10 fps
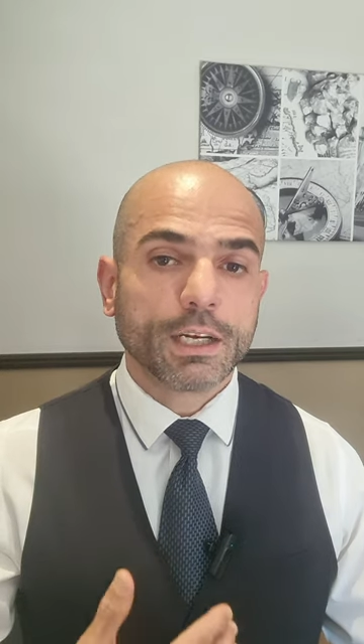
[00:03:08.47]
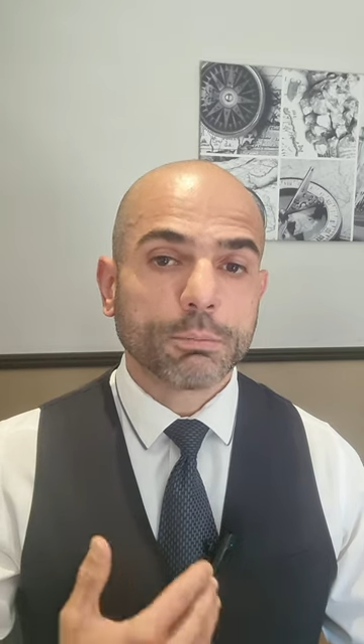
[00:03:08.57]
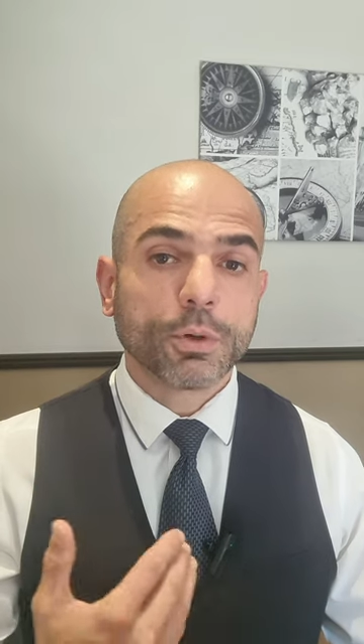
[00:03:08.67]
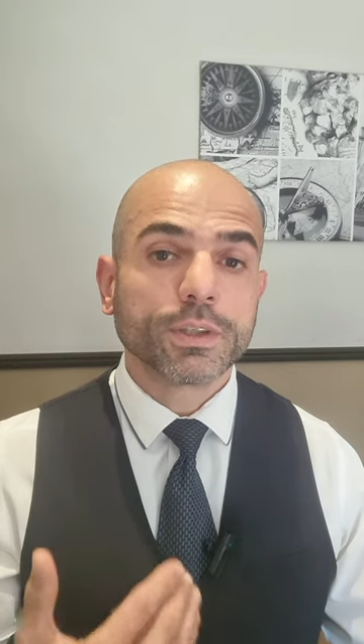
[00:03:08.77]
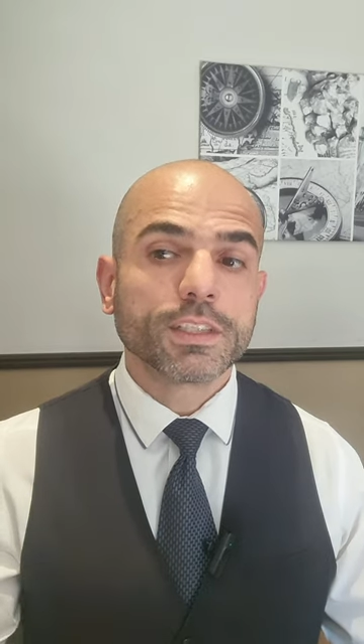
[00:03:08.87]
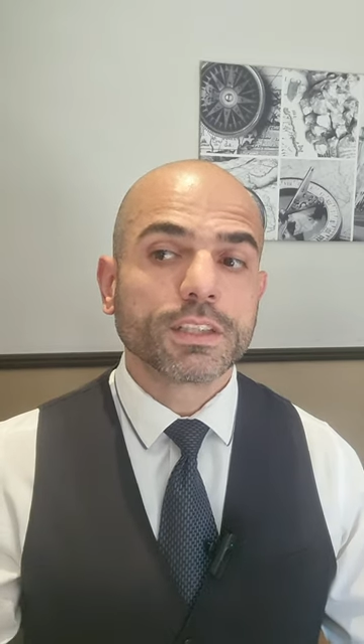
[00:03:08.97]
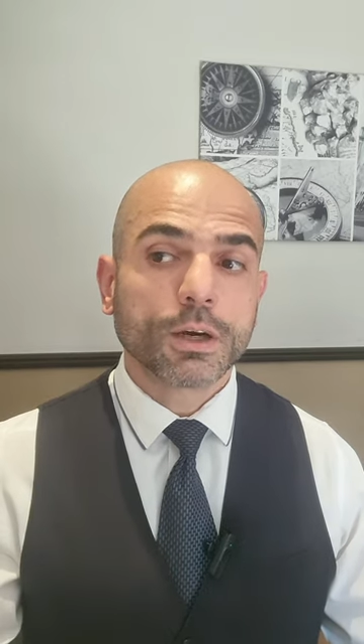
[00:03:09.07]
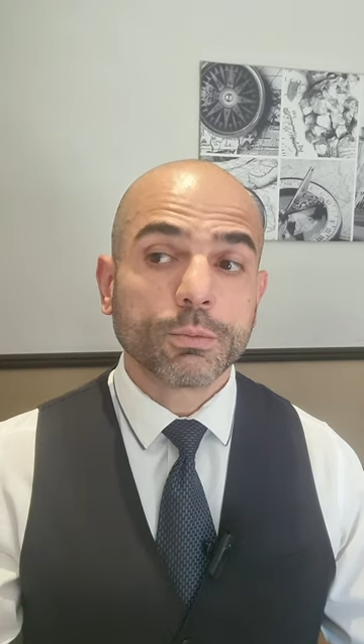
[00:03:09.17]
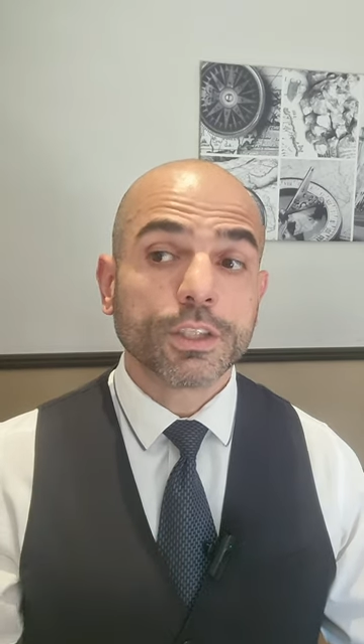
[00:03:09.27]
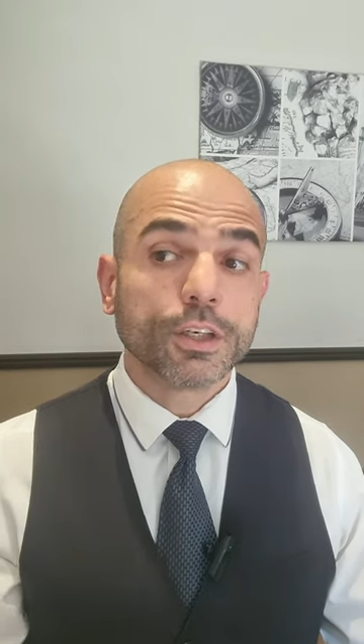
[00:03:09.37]
at a point in
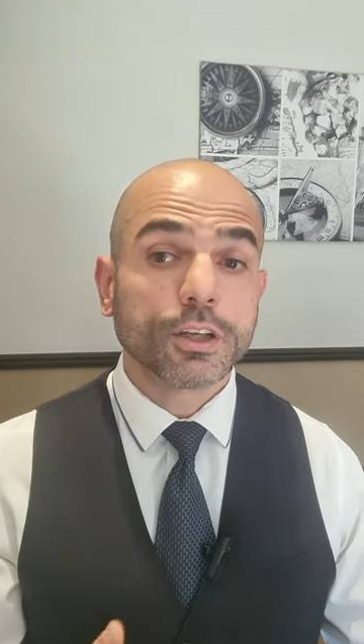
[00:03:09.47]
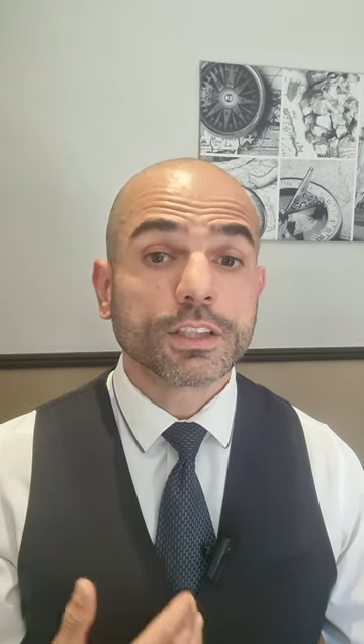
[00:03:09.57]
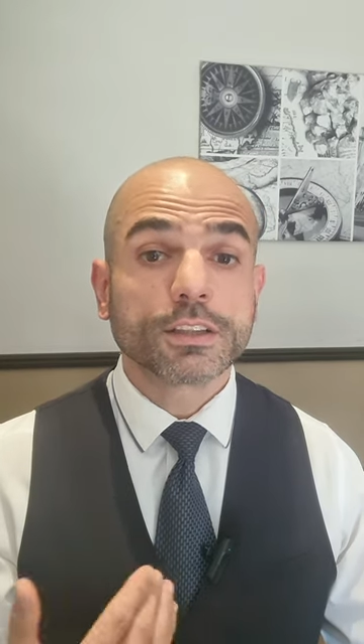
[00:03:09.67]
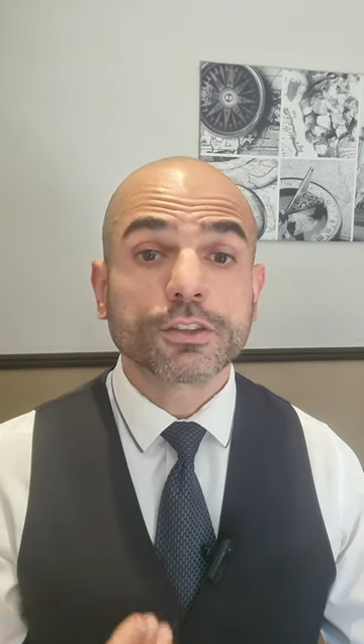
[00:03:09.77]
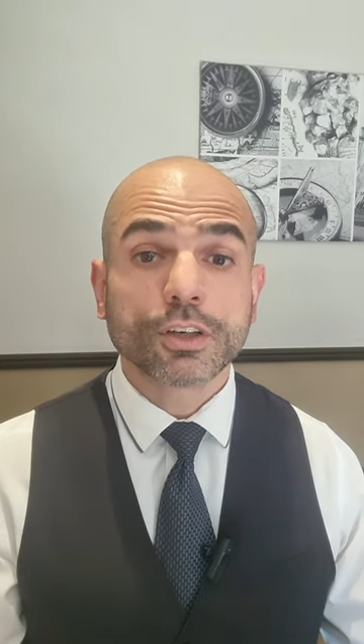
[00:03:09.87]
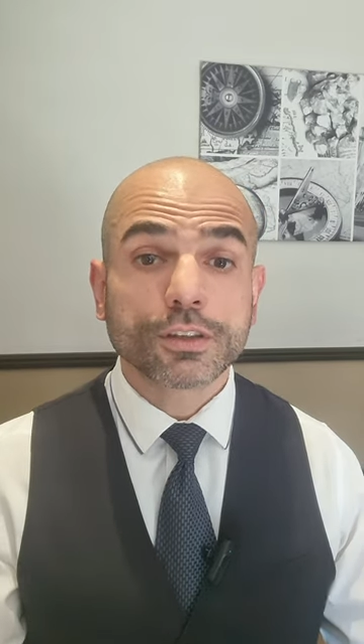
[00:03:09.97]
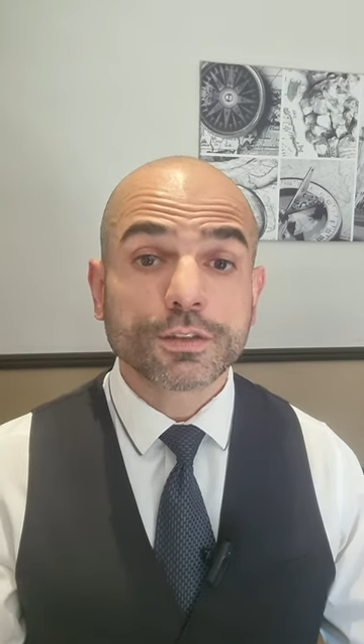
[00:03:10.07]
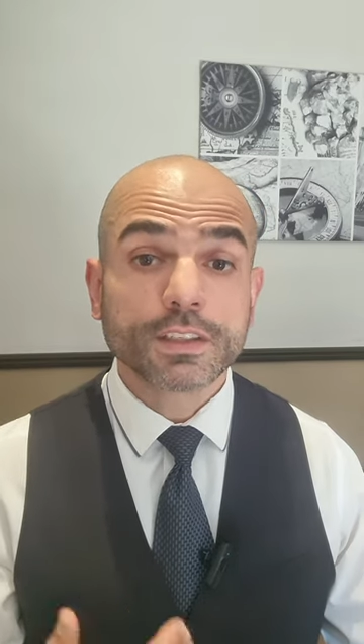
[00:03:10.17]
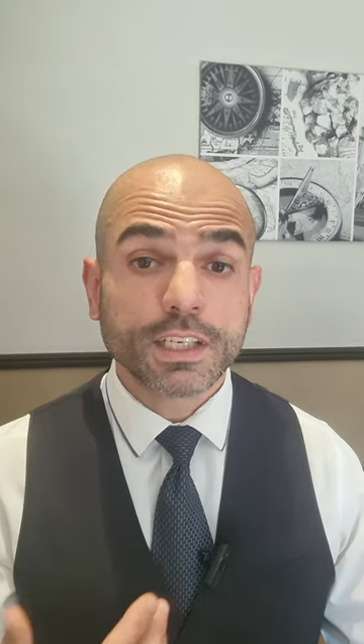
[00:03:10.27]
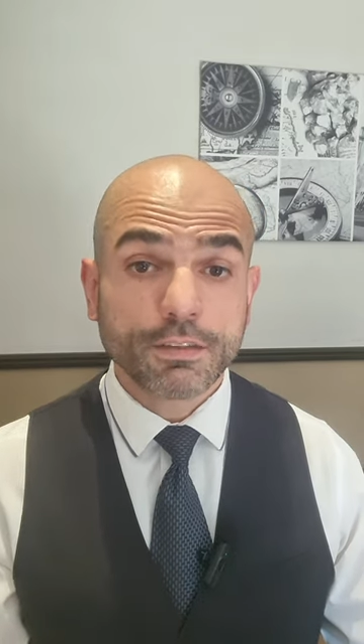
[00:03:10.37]
time where you know that the
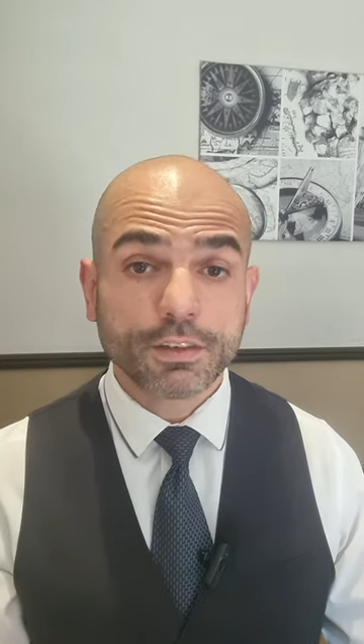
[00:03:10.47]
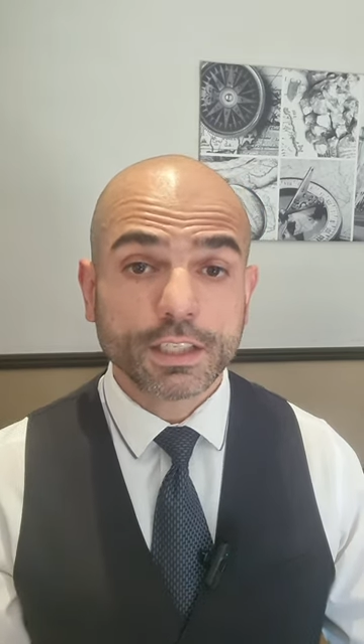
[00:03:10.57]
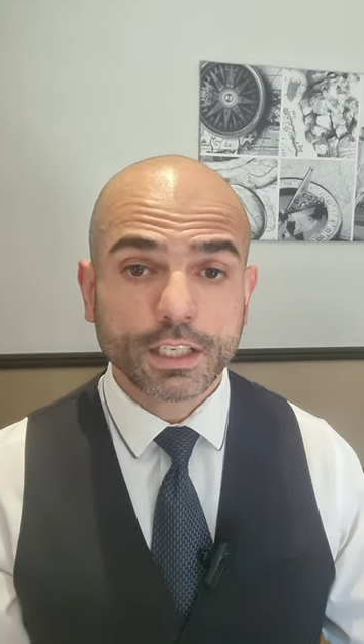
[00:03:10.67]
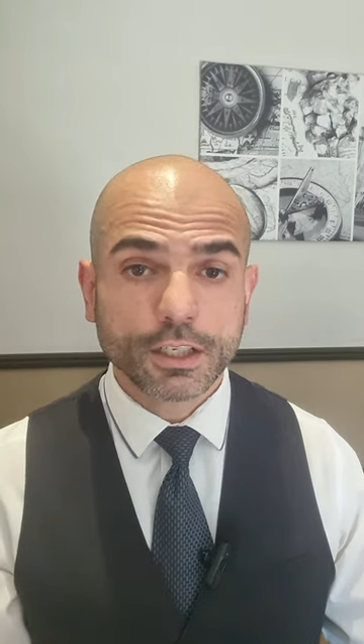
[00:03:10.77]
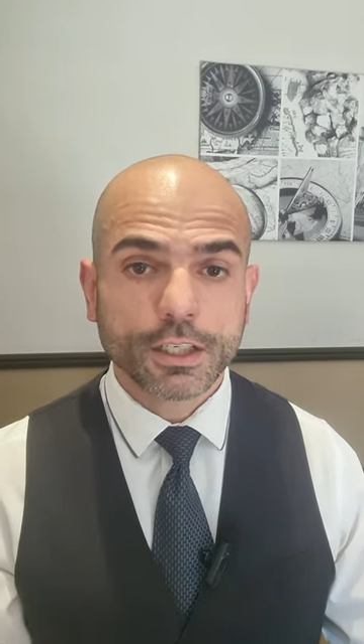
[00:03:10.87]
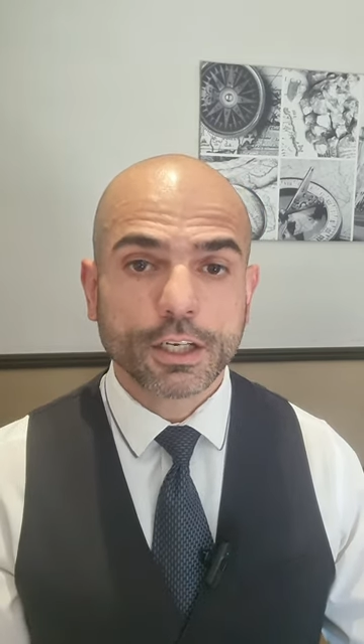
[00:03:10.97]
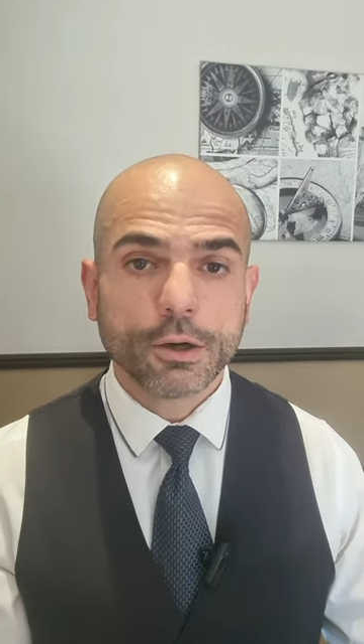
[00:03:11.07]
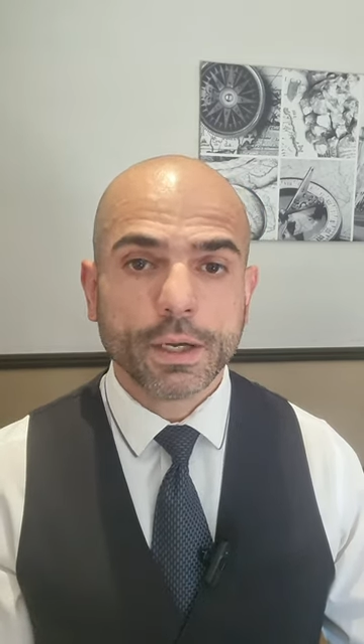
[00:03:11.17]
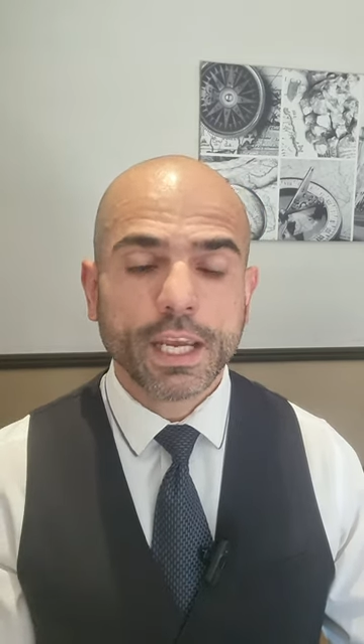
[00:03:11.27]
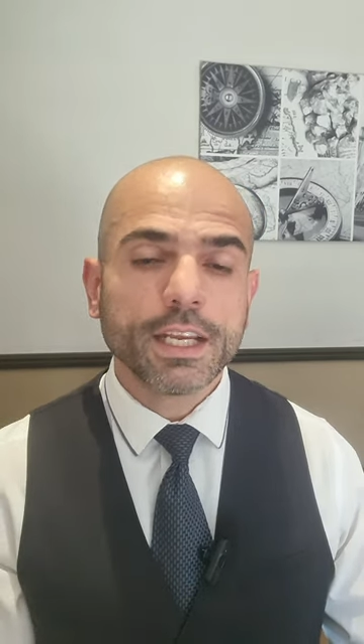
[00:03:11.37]
transfer is definitely going to
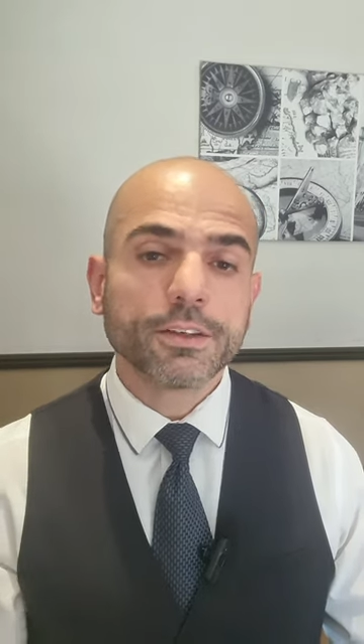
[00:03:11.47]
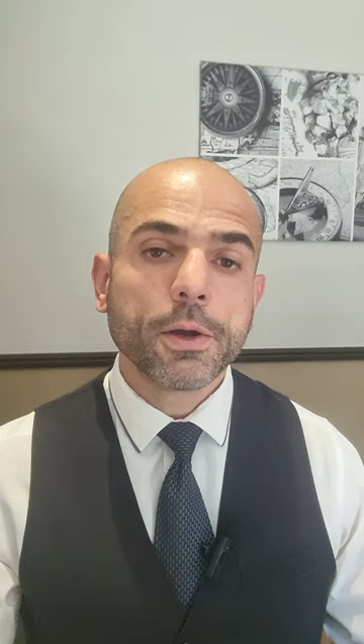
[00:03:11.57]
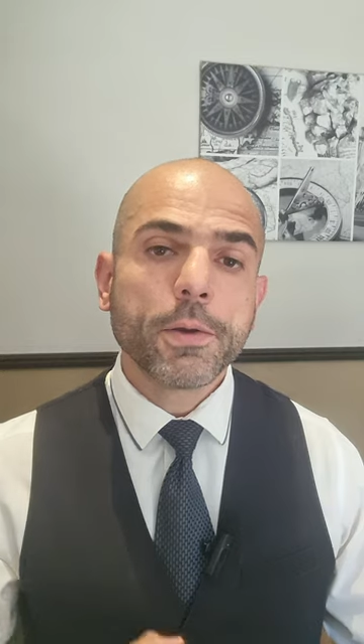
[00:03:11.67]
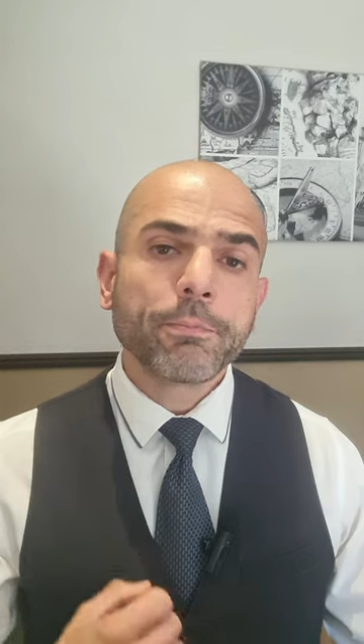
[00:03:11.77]
go ahead.